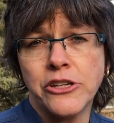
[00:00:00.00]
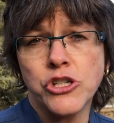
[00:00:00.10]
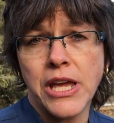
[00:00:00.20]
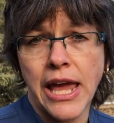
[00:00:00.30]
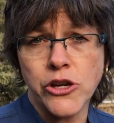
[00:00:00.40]

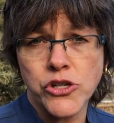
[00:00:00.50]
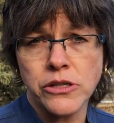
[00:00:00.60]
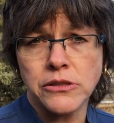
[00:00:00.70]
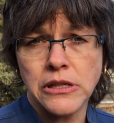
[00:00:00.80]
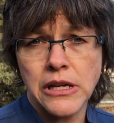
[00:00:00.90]

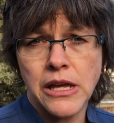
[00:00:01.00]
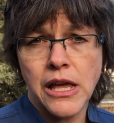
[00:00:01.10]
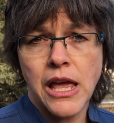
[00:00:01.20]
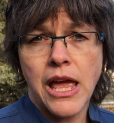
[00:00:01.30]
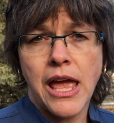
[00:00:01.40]
education,
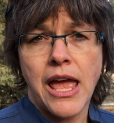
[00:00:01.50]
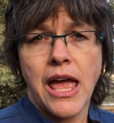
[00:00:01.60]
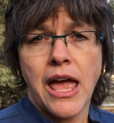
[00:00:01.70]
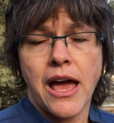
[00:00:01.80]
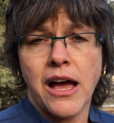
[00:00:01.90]

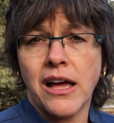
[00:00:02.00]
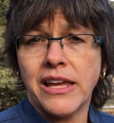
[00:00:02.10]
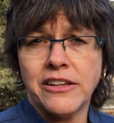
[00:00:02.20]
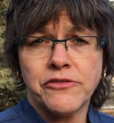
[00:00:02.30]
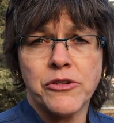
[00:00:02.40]

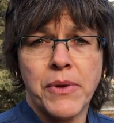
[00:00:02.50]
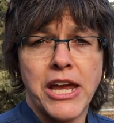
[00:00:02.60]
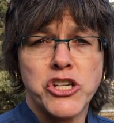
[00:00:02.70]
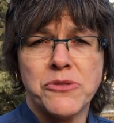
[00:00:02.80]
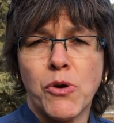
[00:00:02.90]

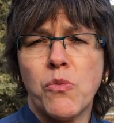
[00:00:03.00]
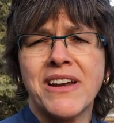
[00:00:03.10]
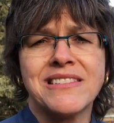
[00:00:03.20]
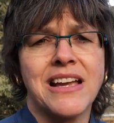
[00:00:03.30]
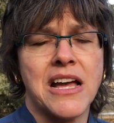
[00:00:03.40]
information about what
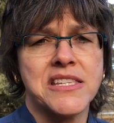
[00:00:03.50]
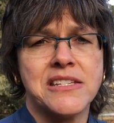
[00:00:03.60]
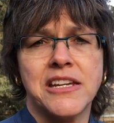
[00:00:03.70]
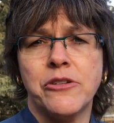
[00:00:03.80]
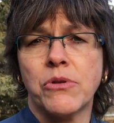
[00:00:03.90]
does
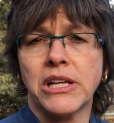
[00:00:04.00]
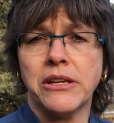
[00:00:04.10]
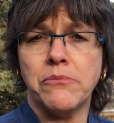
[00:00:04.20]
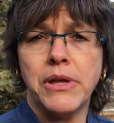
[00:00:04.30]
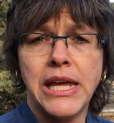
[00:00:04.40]
custody really
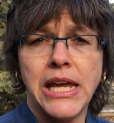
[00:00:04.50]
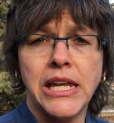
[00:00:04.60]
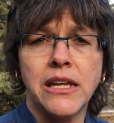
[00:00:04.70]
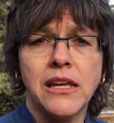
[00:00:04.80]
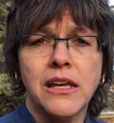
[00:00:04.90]

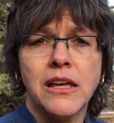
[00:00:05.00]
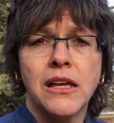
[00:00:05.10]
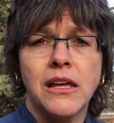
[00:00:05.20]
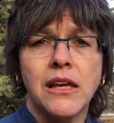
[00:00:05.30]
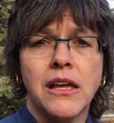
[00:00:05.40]
mean,
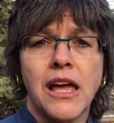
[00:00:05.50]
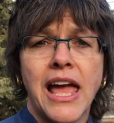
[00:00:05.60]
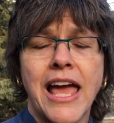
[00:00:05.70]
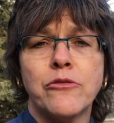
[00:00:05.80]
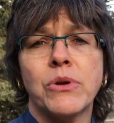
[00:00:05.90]

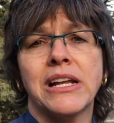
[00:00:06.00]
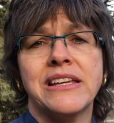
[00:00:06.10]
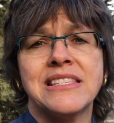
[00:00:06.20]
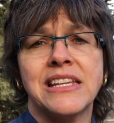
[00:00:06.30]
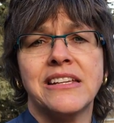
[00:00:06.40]
and really
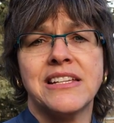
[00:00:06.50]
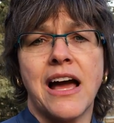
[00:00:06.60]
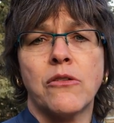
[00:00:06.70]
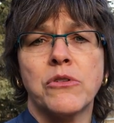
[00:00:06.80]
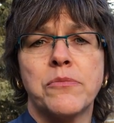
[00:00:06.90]
sitting
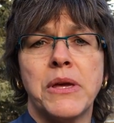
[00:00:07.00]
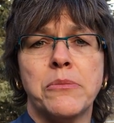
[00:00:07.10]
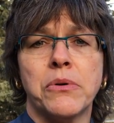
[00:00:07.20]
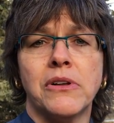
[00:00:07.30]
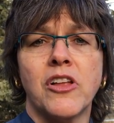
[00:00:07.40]
down with
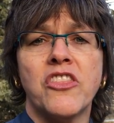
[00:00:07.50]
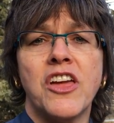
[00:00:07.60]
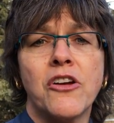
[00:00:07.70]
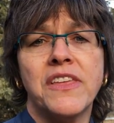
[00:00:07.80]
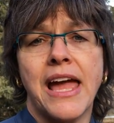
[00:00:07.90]
people.
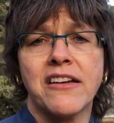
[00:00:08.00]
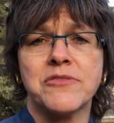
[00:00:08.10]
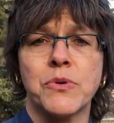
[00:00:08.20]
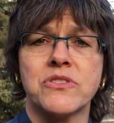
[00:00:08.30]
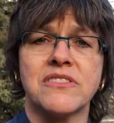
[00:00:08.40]
They're the
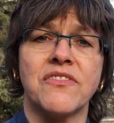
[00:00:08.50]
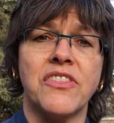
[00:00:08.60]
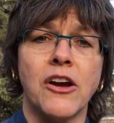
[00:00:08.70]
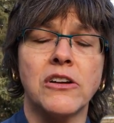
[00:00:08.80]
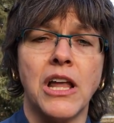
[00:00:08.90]
experts of
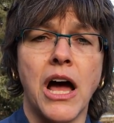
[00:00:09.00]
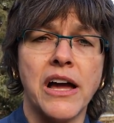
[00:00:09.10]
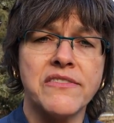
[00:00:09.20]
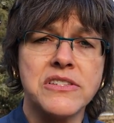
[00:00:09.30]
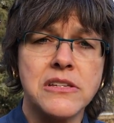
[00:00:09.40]
their
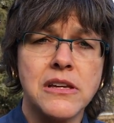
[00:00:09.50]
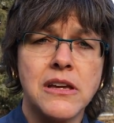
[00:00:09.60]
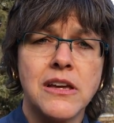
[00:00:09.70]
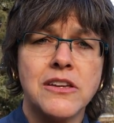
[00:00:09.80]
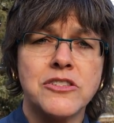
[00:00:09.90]
lives.
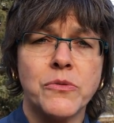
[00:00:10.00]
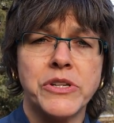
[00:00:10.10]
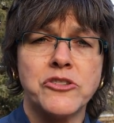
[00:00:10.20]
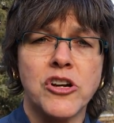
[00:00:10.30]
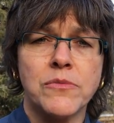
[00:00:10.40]
So,
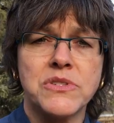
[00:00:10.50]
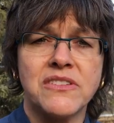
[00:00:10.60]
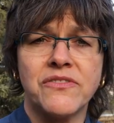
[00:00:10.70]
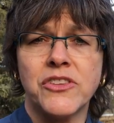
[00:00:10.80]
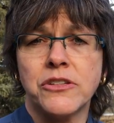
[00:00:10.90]
in terms
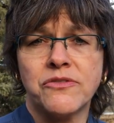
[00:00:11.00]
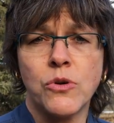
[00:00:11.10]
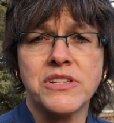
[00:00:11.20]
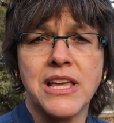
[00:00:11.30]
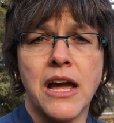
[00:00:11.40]
of the
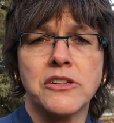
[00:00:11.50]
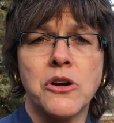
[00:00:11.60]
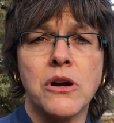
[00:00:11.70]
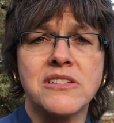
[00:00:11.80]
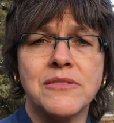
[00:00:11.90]
Divorce Act,
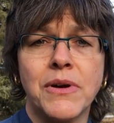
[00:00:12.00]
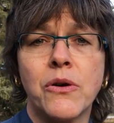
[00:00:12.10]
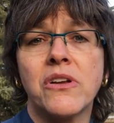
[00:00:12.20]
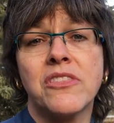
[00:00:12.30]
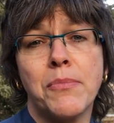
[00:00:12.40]
talks about
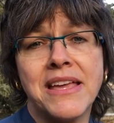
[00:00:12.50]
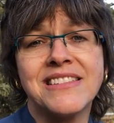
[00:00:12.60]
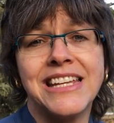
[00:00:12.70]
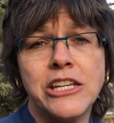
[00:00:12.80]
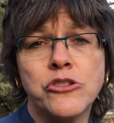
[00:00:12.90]
the
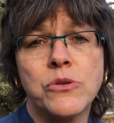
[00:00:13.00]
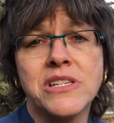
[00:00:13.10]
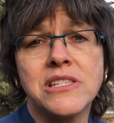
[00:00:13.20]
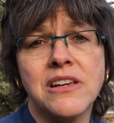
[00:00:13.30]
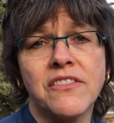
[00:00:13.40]
best
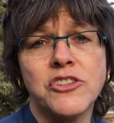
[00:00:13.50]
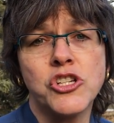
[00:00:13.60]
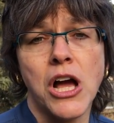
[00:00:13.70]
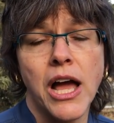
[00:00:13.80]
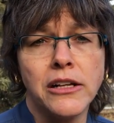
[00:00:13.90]
interests of the
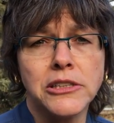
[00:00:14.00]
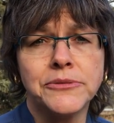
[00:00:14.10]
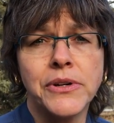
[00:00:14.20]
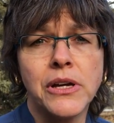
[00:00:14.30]
child.